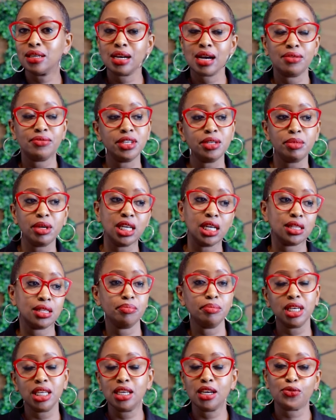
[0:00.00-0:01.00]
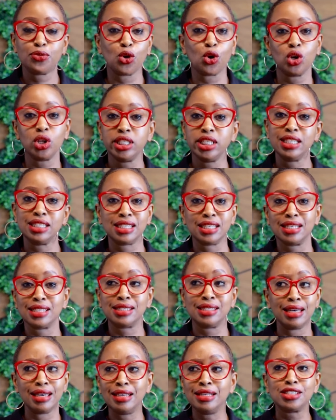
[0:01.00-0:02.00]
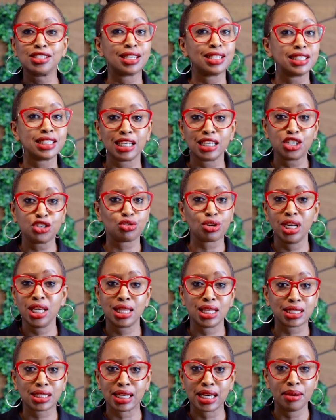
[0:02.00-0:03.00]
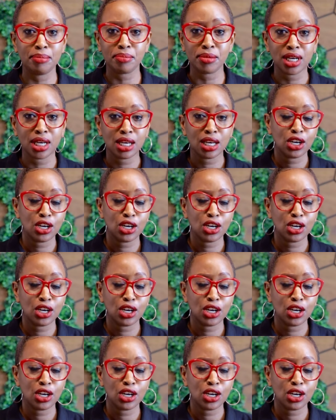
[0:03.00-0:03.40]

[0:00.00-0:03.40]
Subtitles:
Having been in the media for all these years, the insults are literally the same.